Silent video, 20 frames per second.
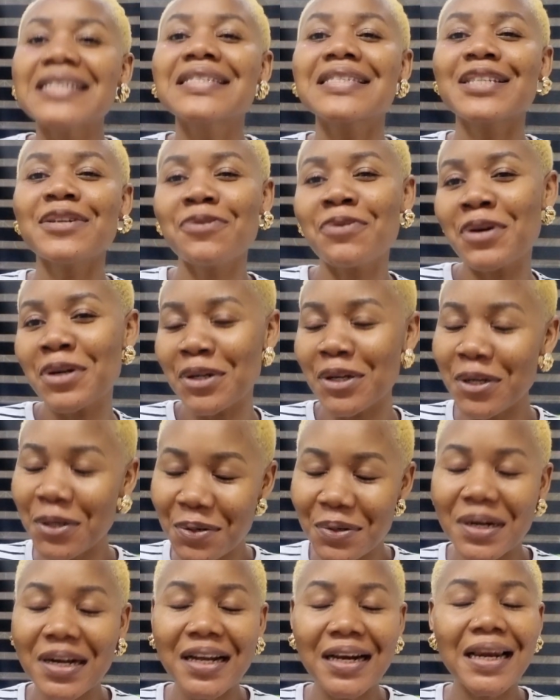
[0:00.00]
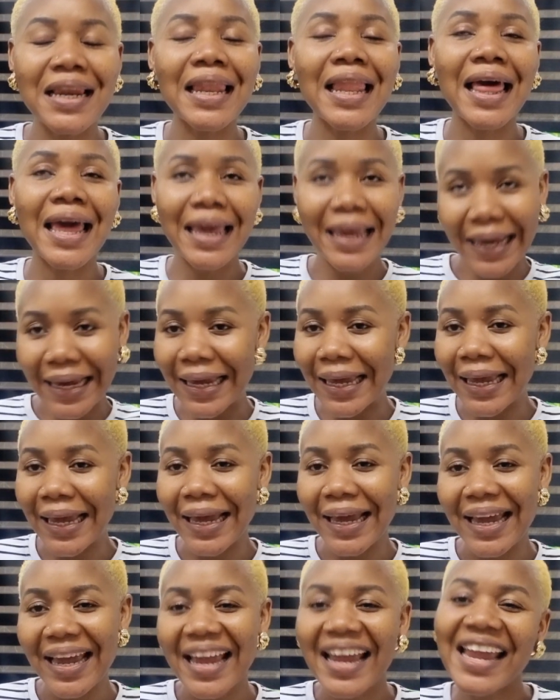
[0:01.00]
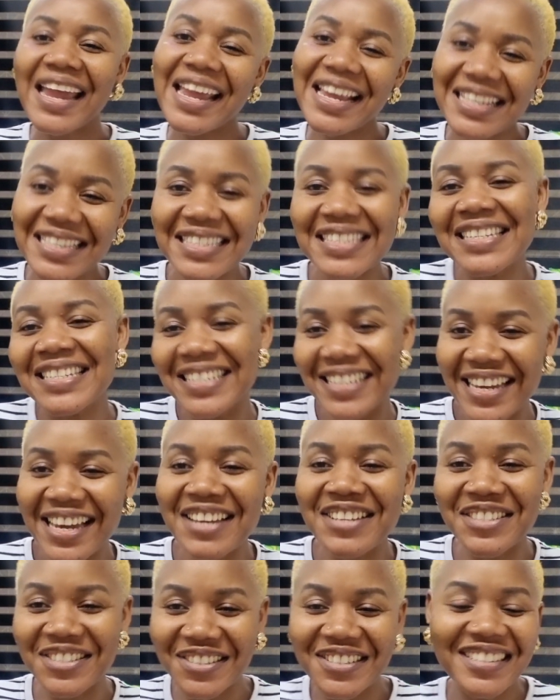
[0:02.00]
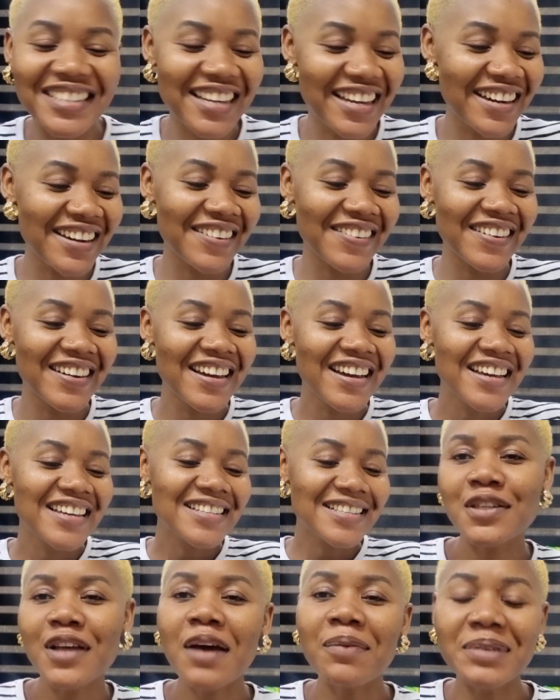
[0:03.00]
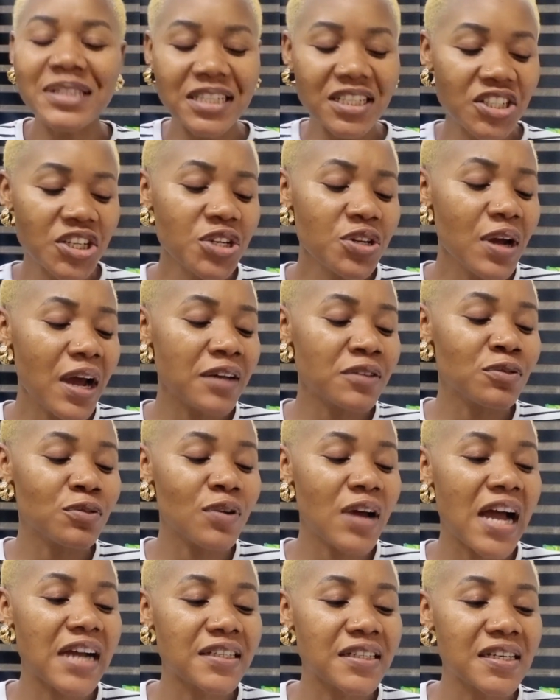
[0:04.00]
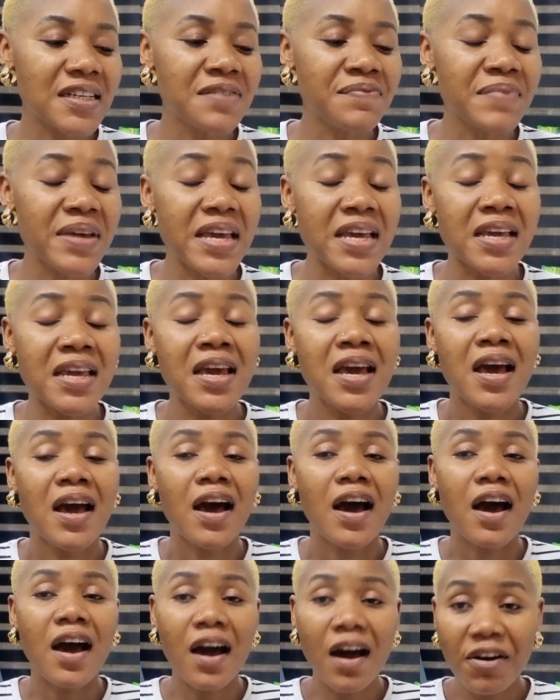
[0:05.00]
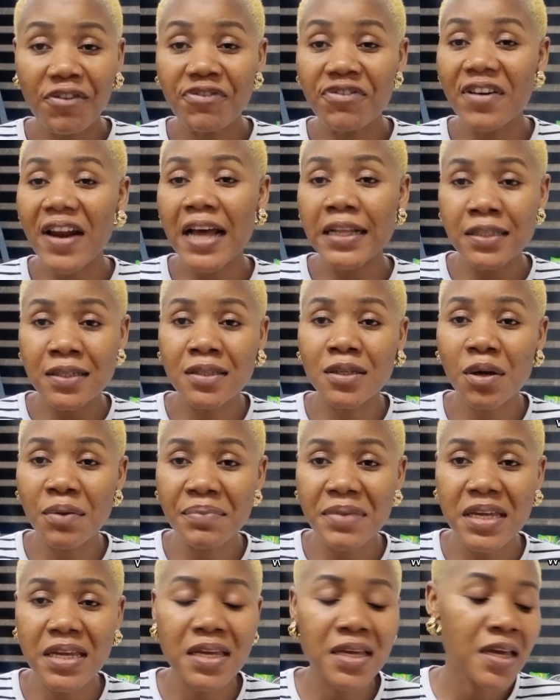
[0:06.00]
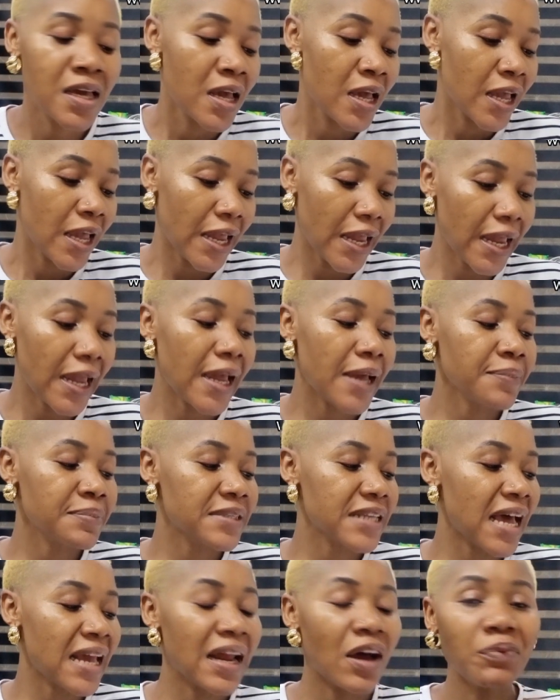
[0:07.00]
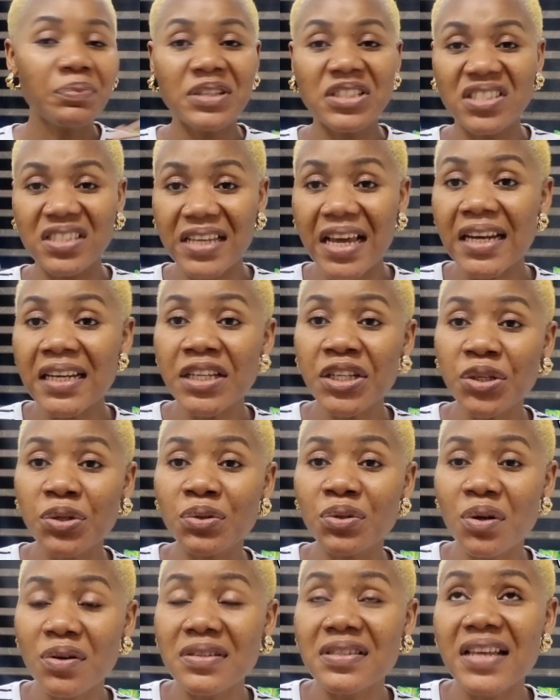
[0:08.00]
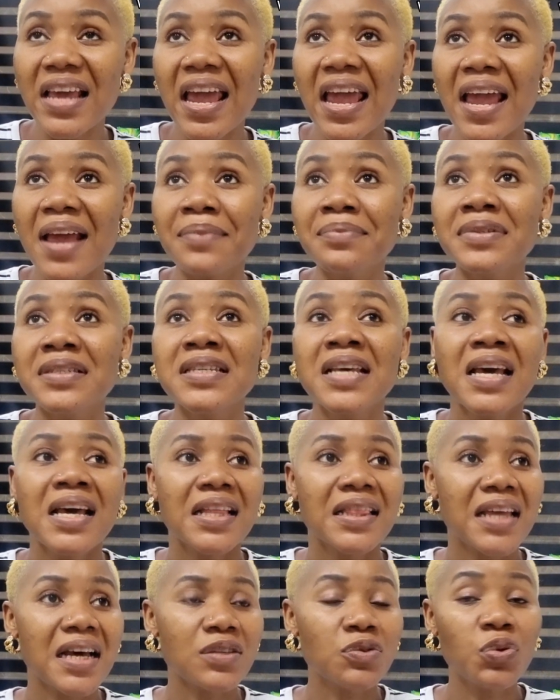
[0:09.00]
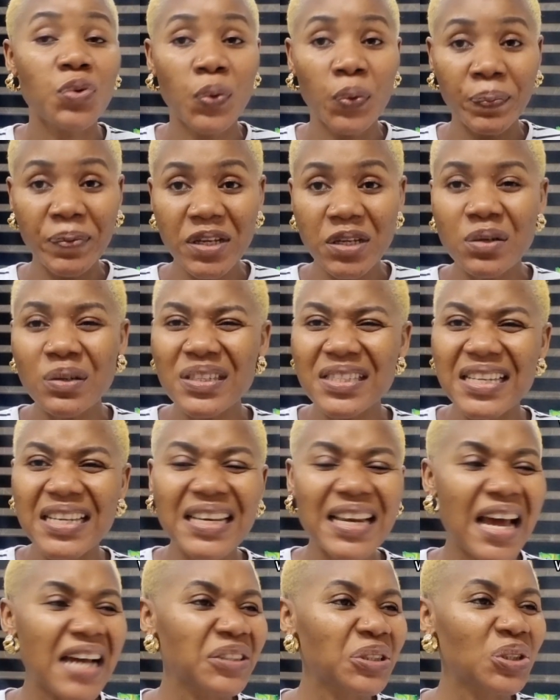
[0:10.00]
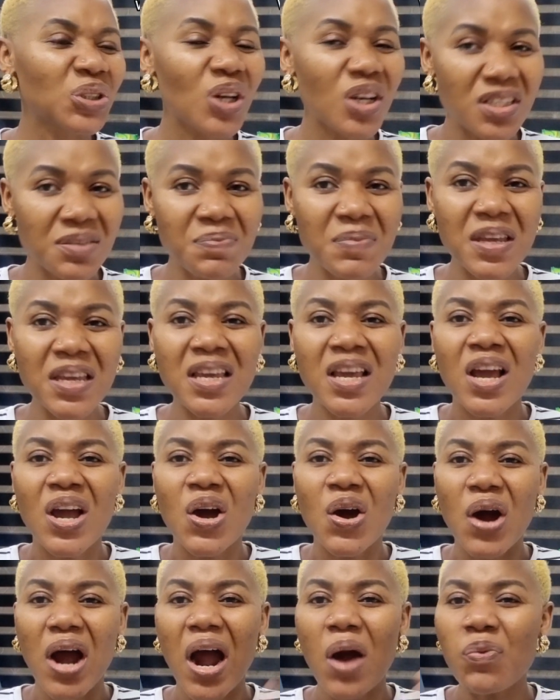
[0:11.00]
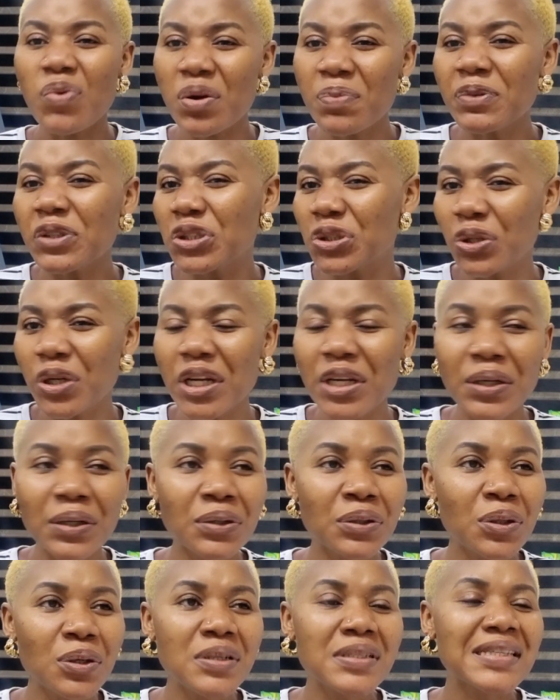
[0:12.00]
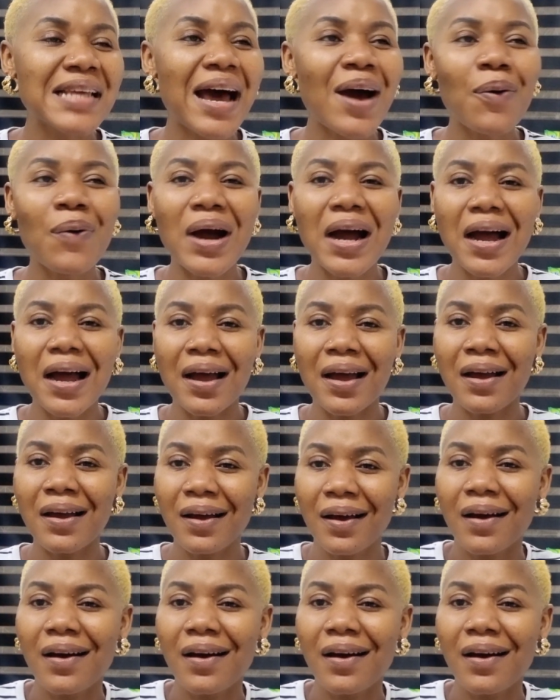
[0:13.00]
I still want to look like 18 years old girl. So I'll be teaching you how to actually make flat tummy herbs, and I'll be telling you those herbs that we will be using. And trust me, I will be showing you those our